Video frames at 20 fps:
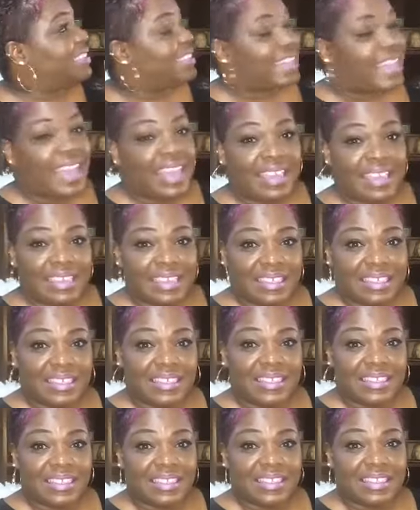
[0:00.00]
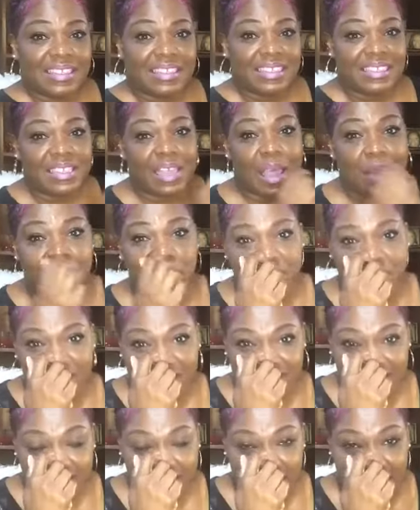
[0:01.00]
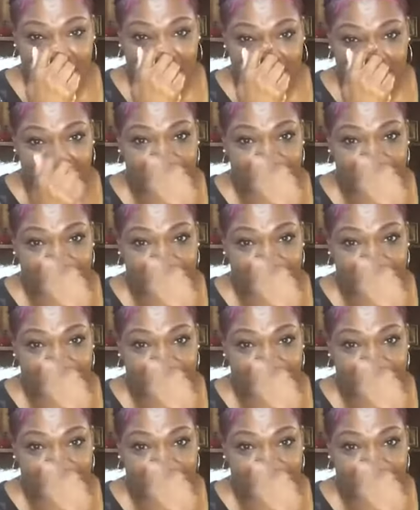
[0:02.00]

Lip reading: deck, the top of the deck,